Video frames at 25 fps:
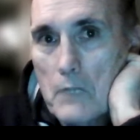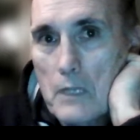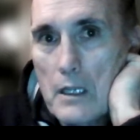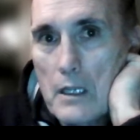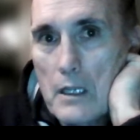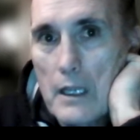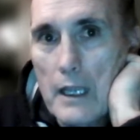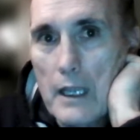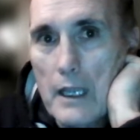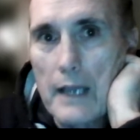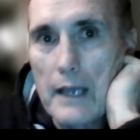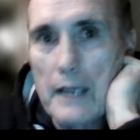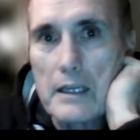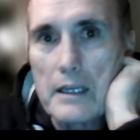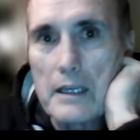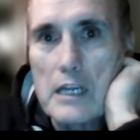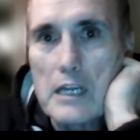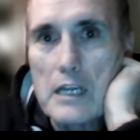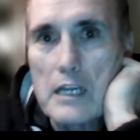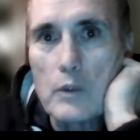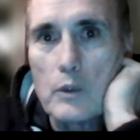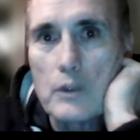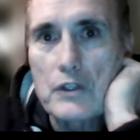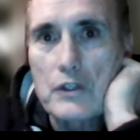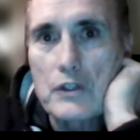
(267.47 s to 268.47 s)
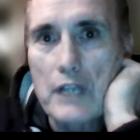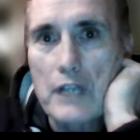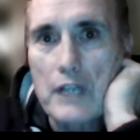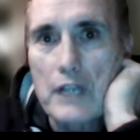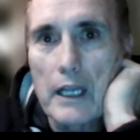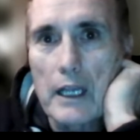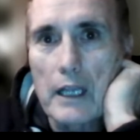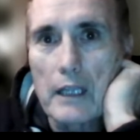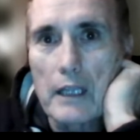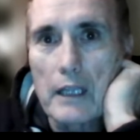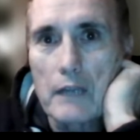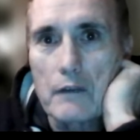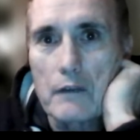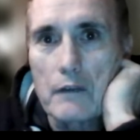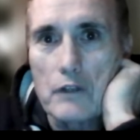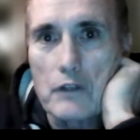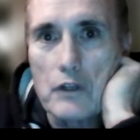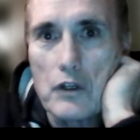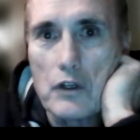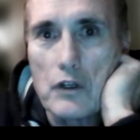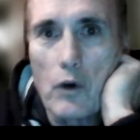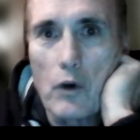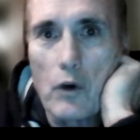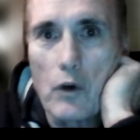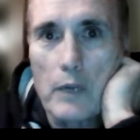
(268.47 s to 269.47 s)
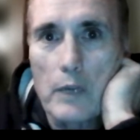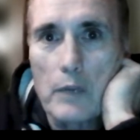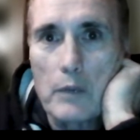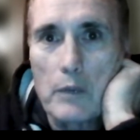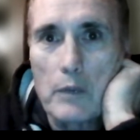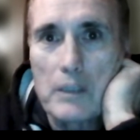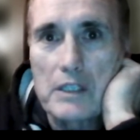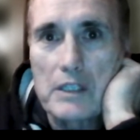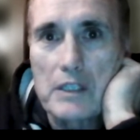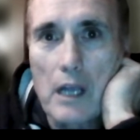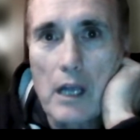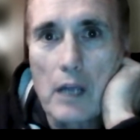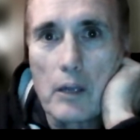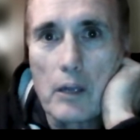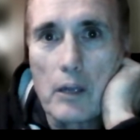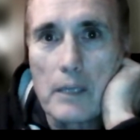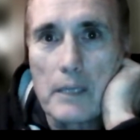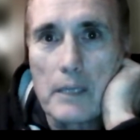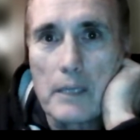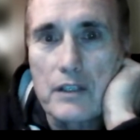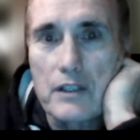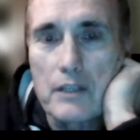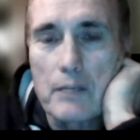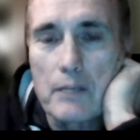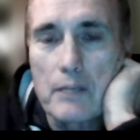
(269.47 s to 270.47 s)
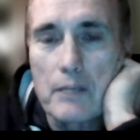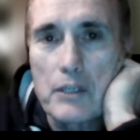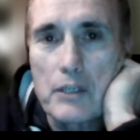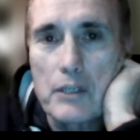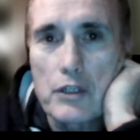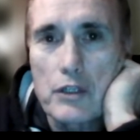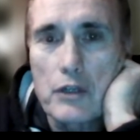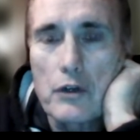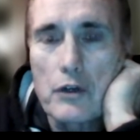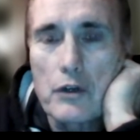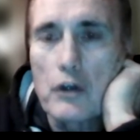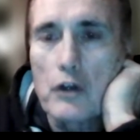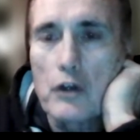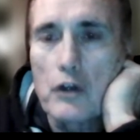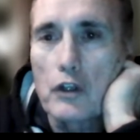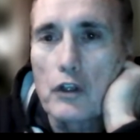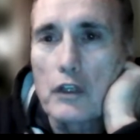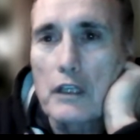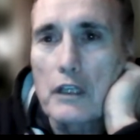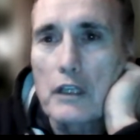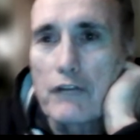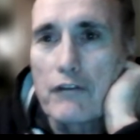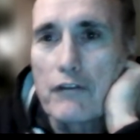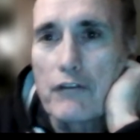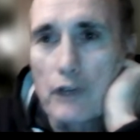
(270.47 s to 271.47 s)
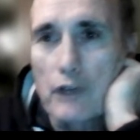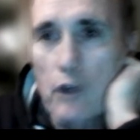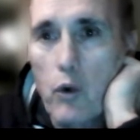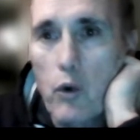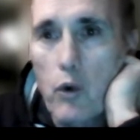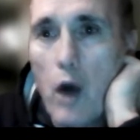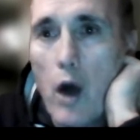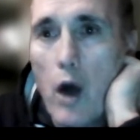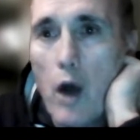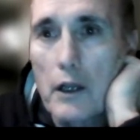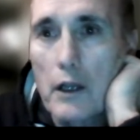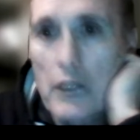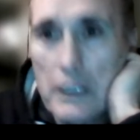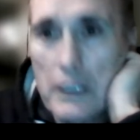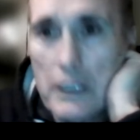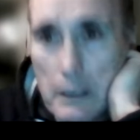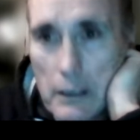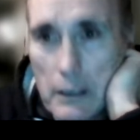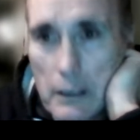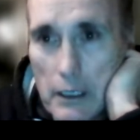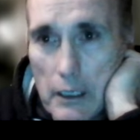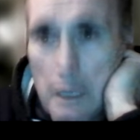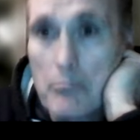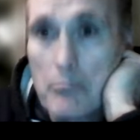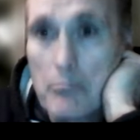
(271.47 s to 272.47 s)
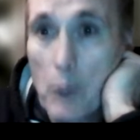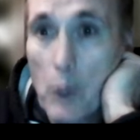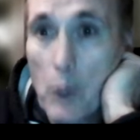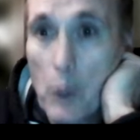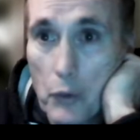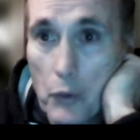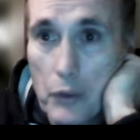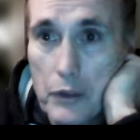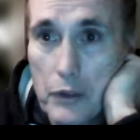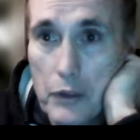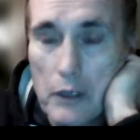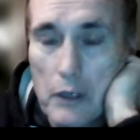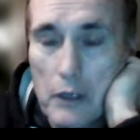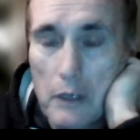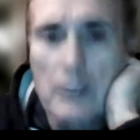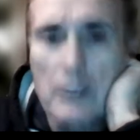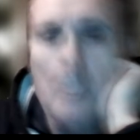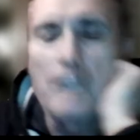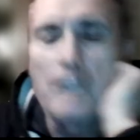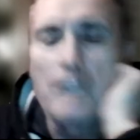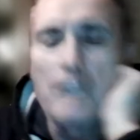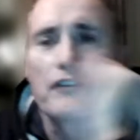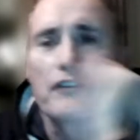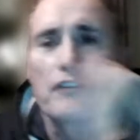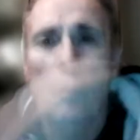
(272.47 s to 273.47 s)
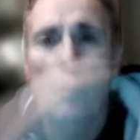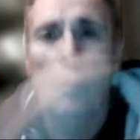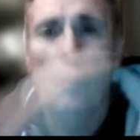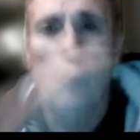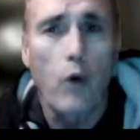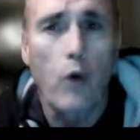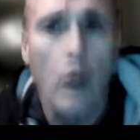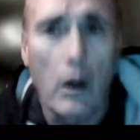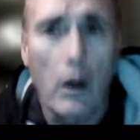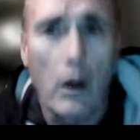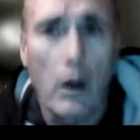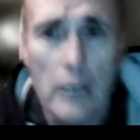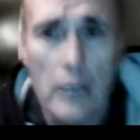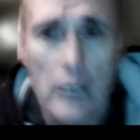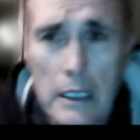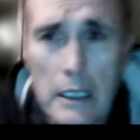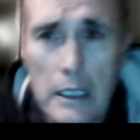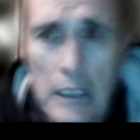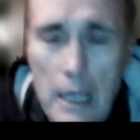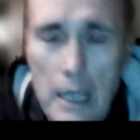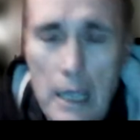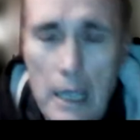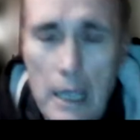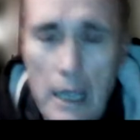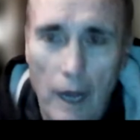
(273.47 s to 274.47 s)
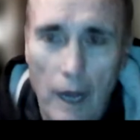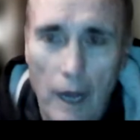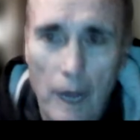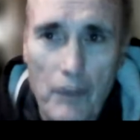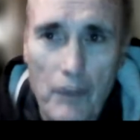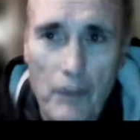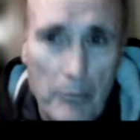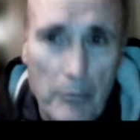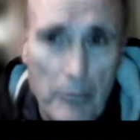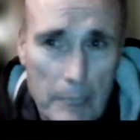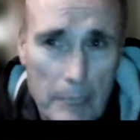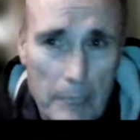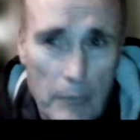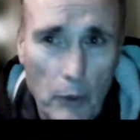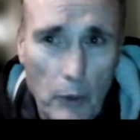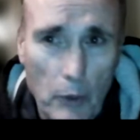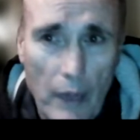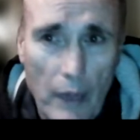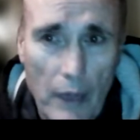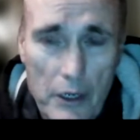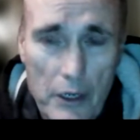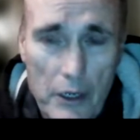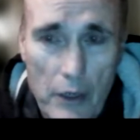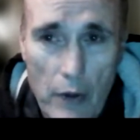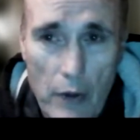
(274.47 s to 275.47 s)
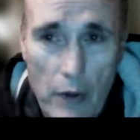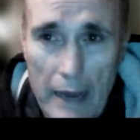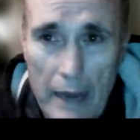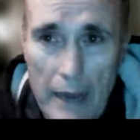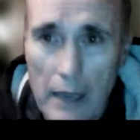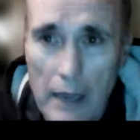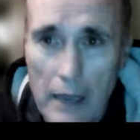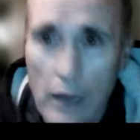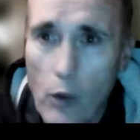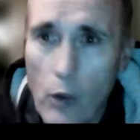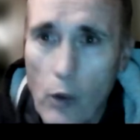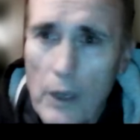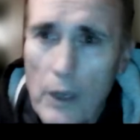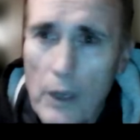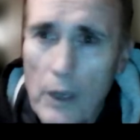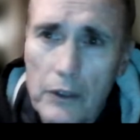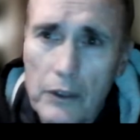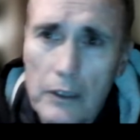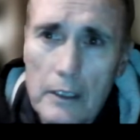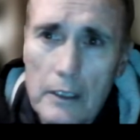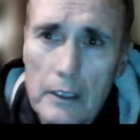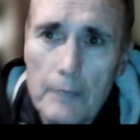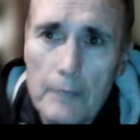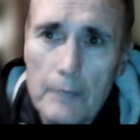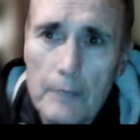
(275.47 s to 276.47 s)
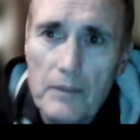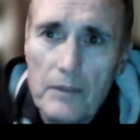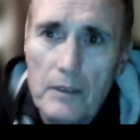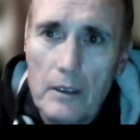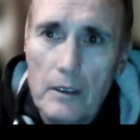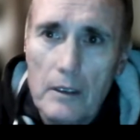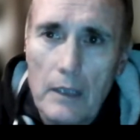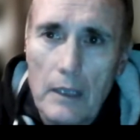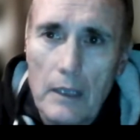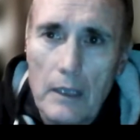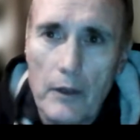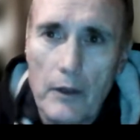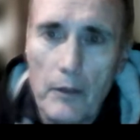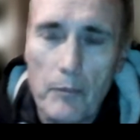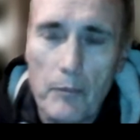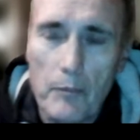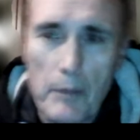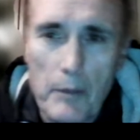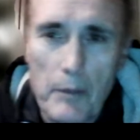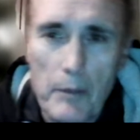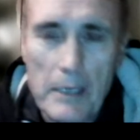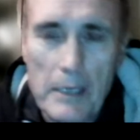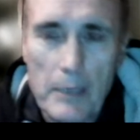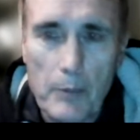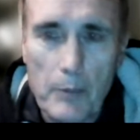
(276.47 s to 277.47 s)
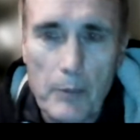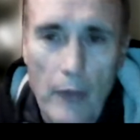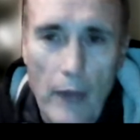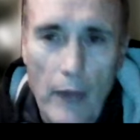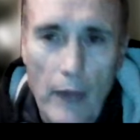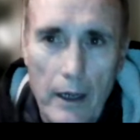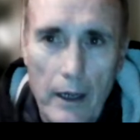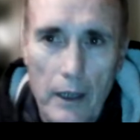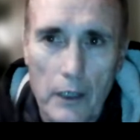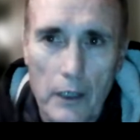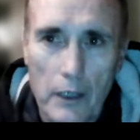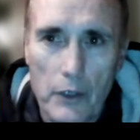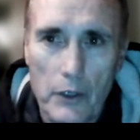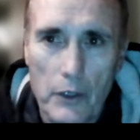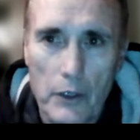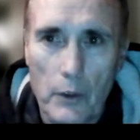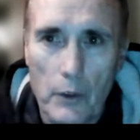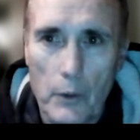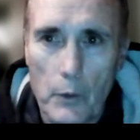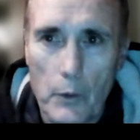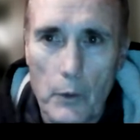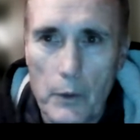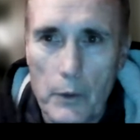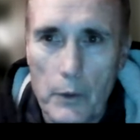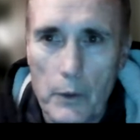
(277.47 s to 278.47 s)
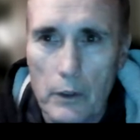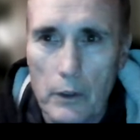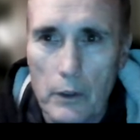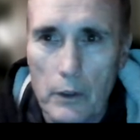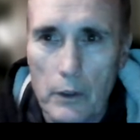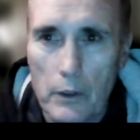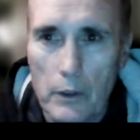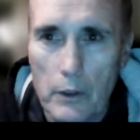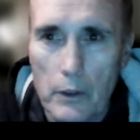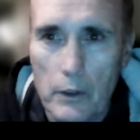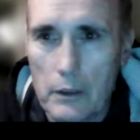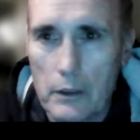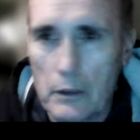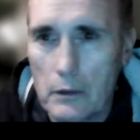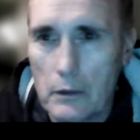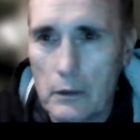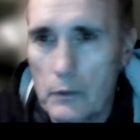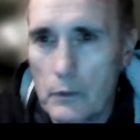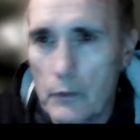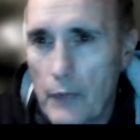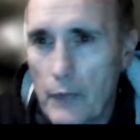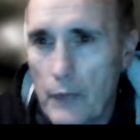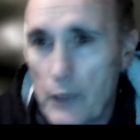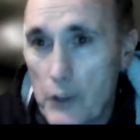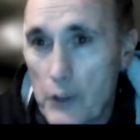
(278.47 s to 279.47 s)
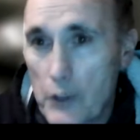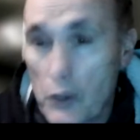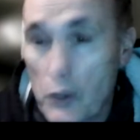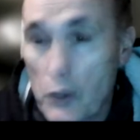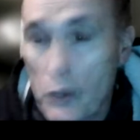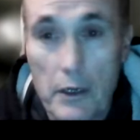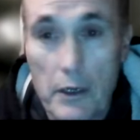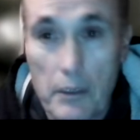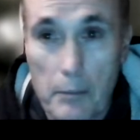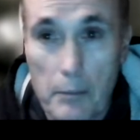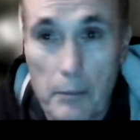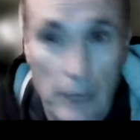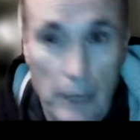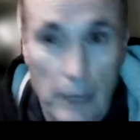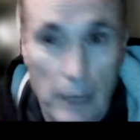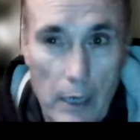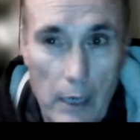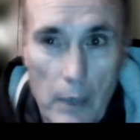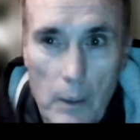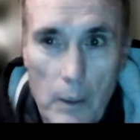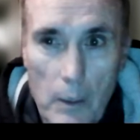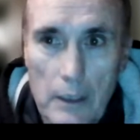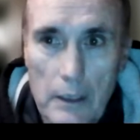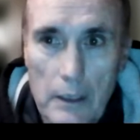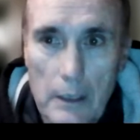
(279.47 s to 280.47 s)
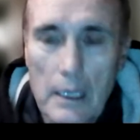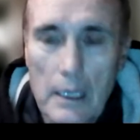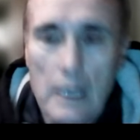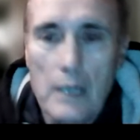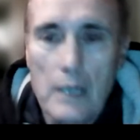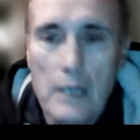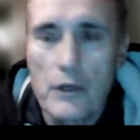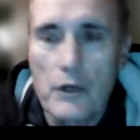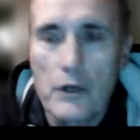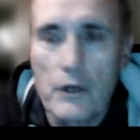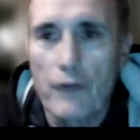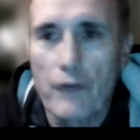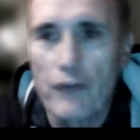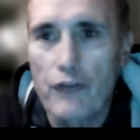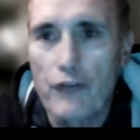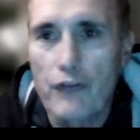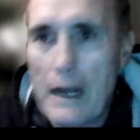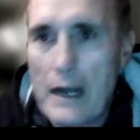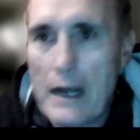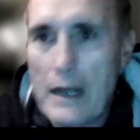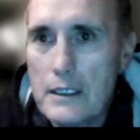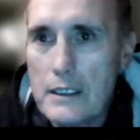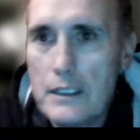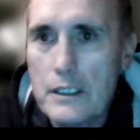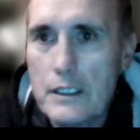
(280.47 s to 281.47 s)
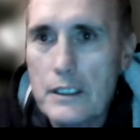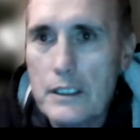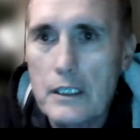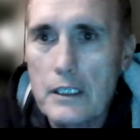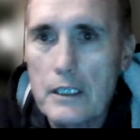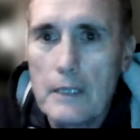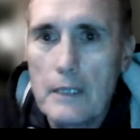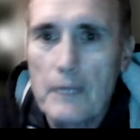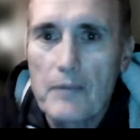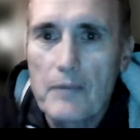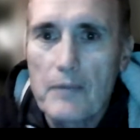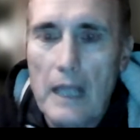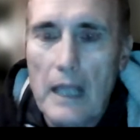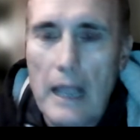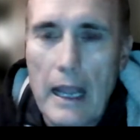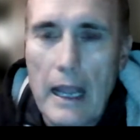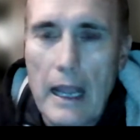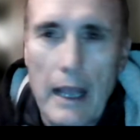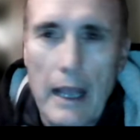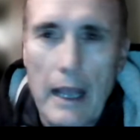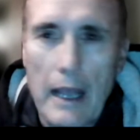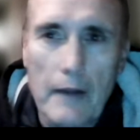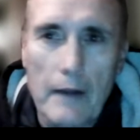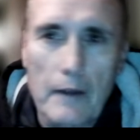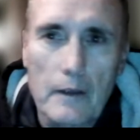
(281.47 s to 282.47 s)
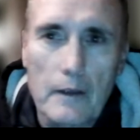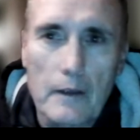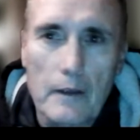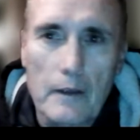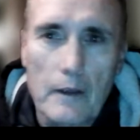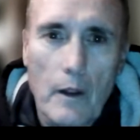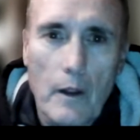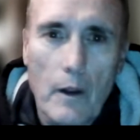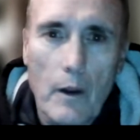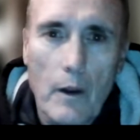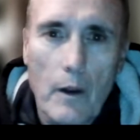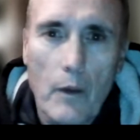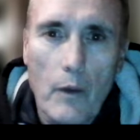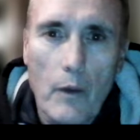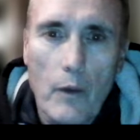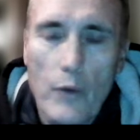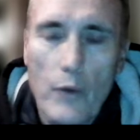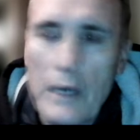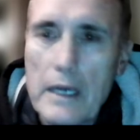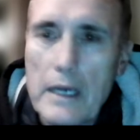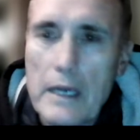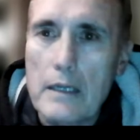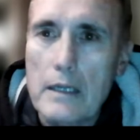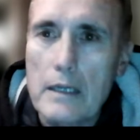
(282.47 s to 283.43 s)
And he would say, he would tell them, he said, be sure you're looking for quality in both. You're looking for the quality of the people that you hang out with, the people that are that you're going to play with, your friends, and read.